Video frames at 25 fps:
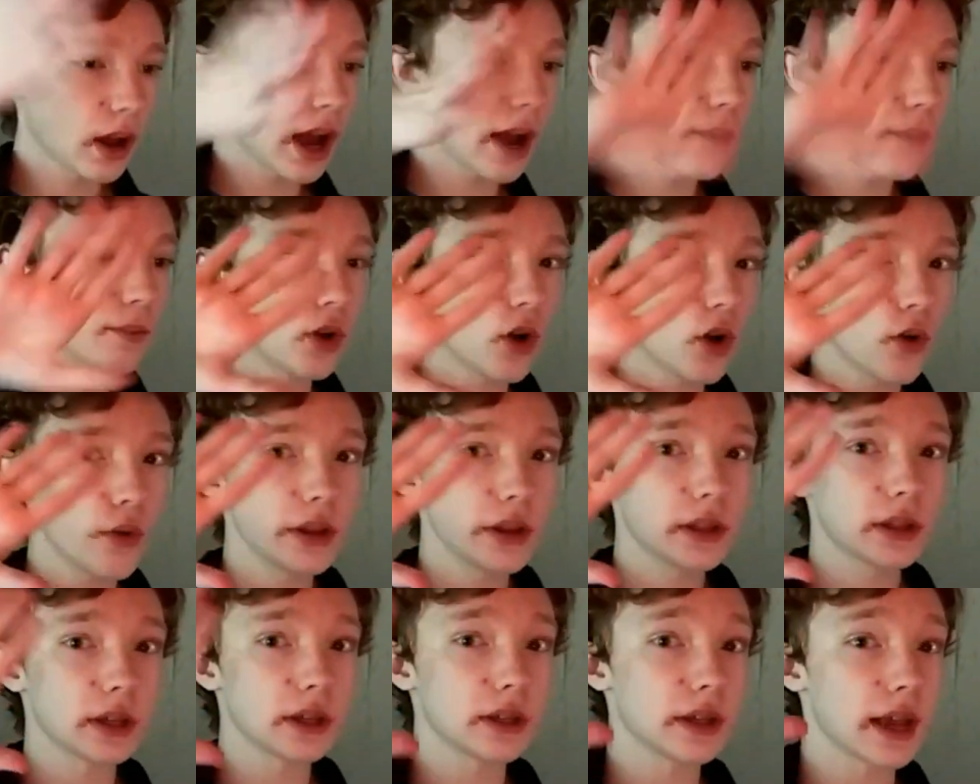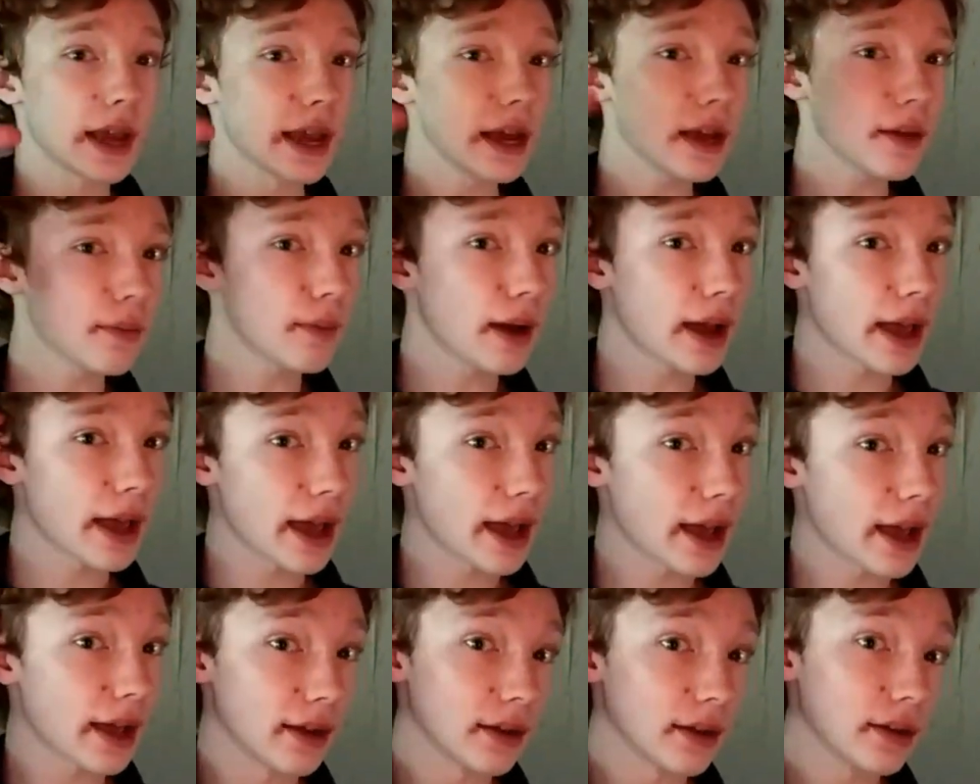I'm going to take my
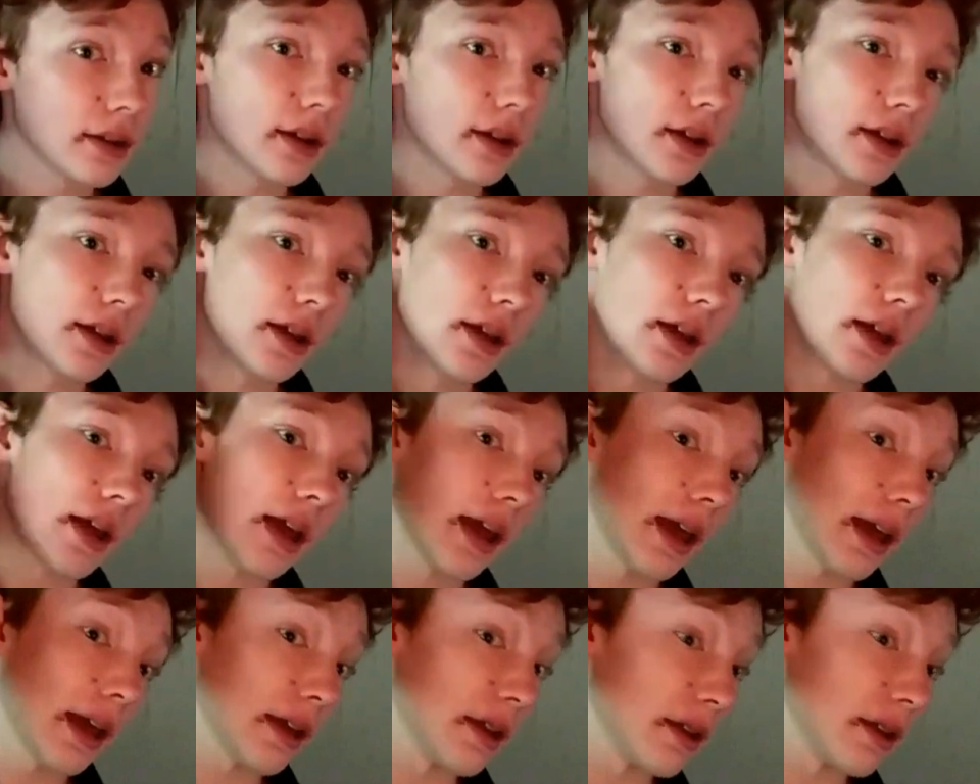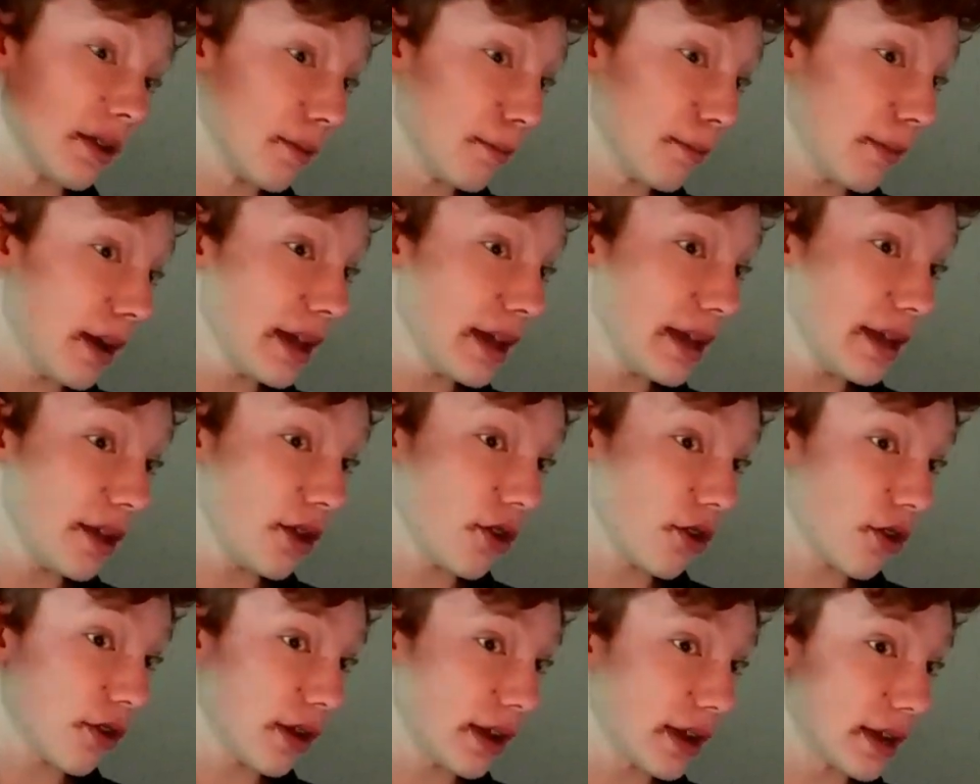hand, and my
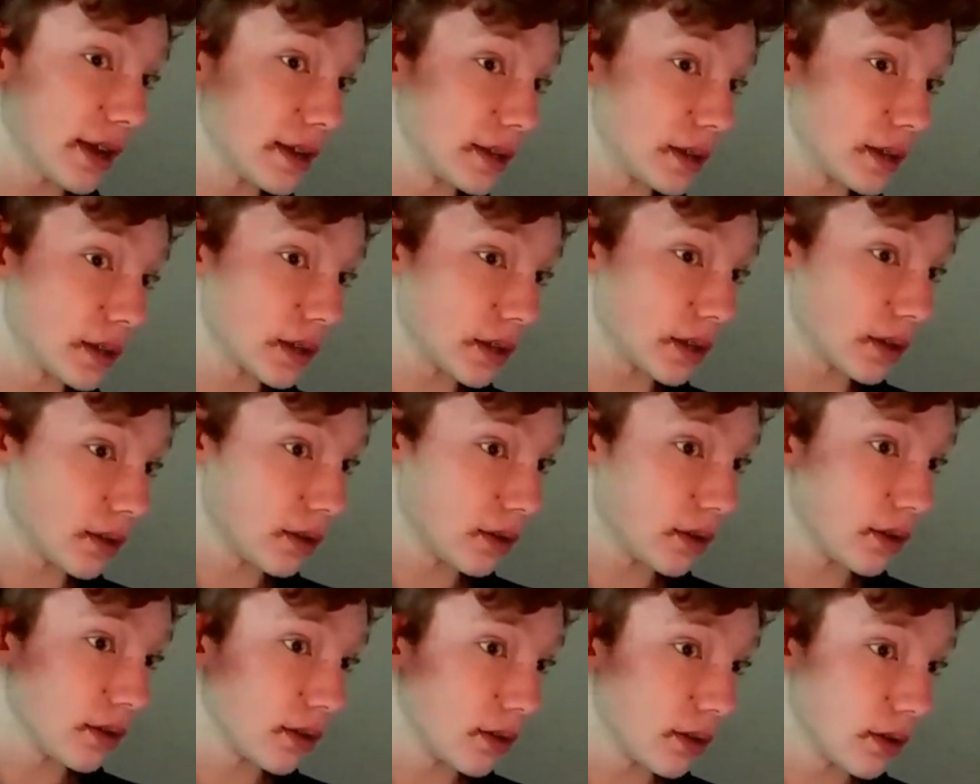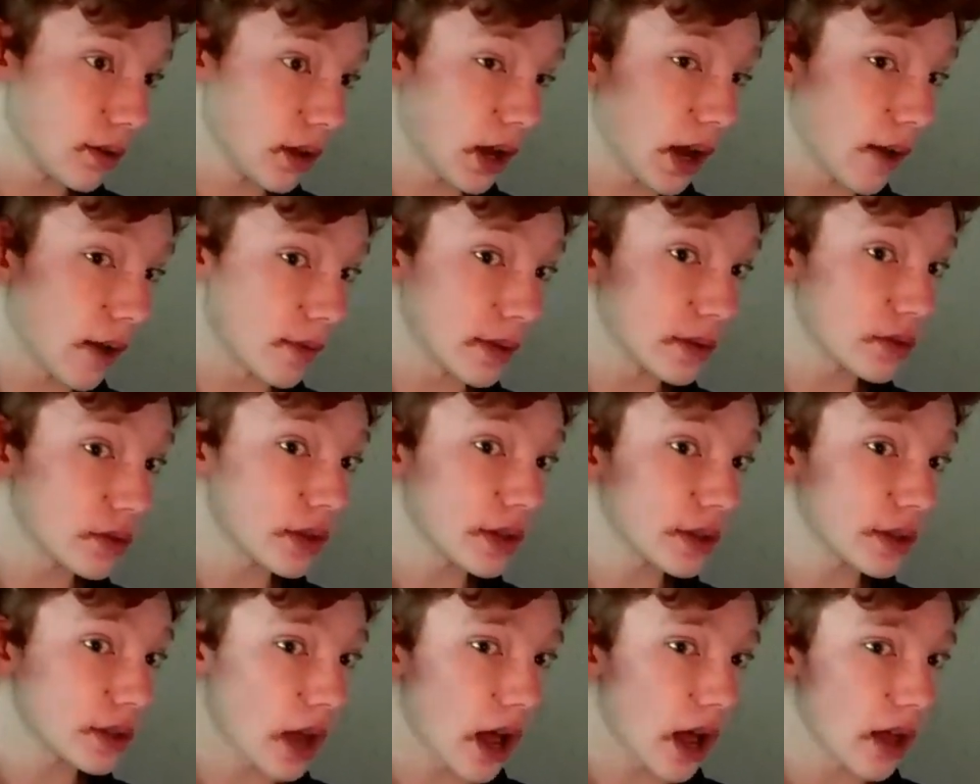ear is
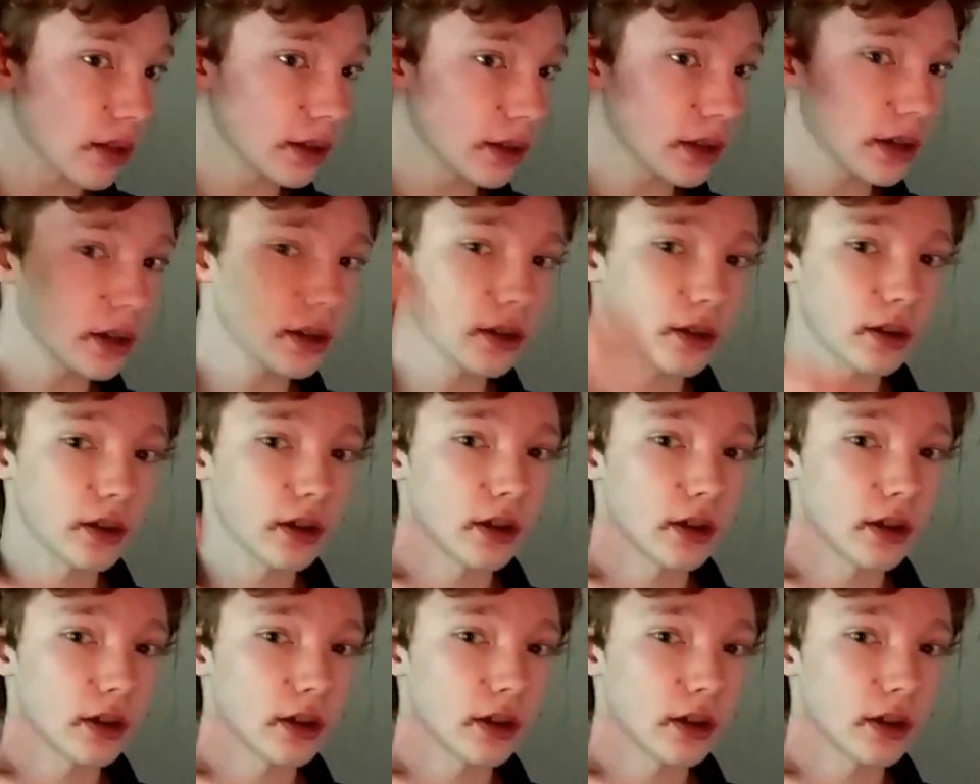obviously solid.